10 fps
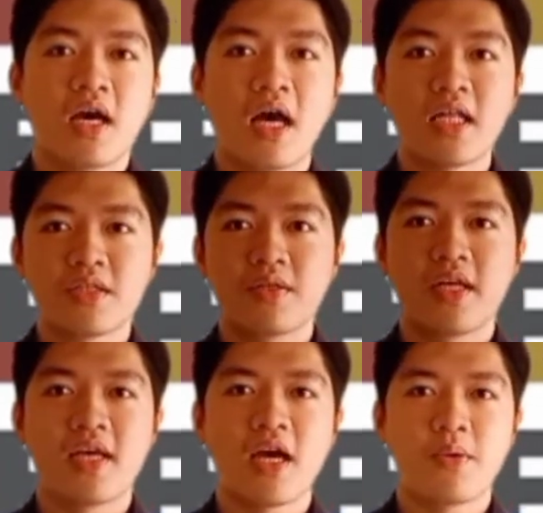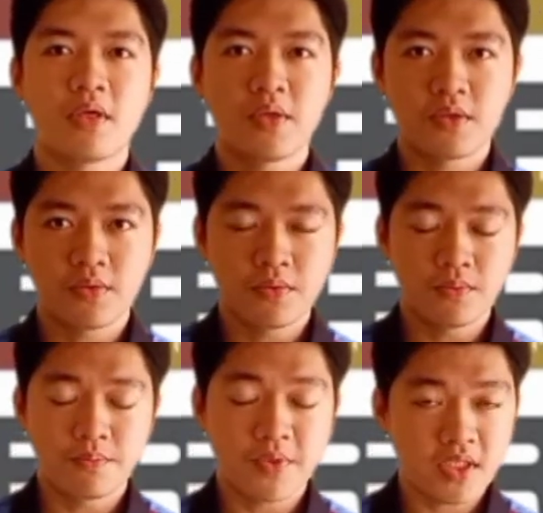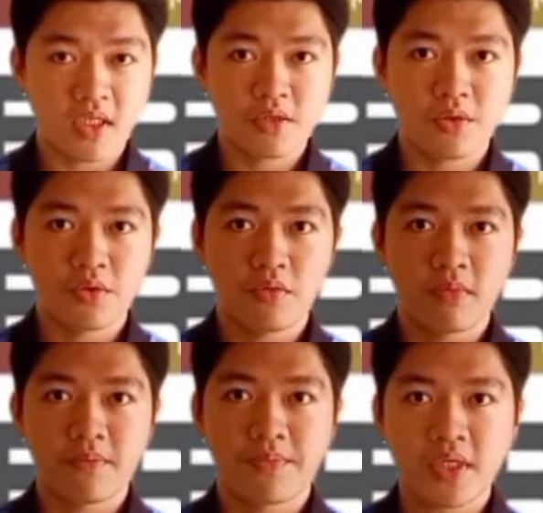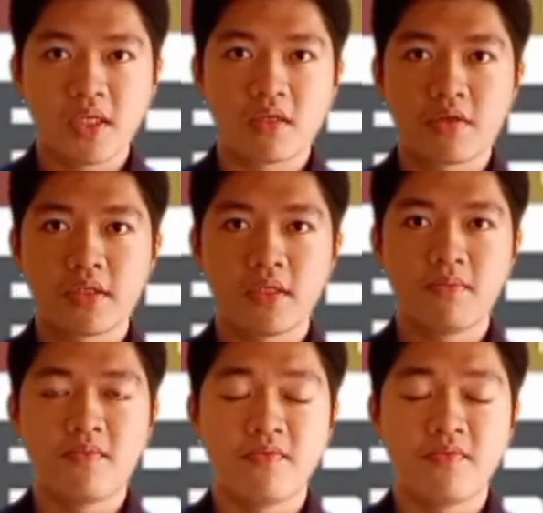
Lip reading: and today I will going to present to you my pre-recorded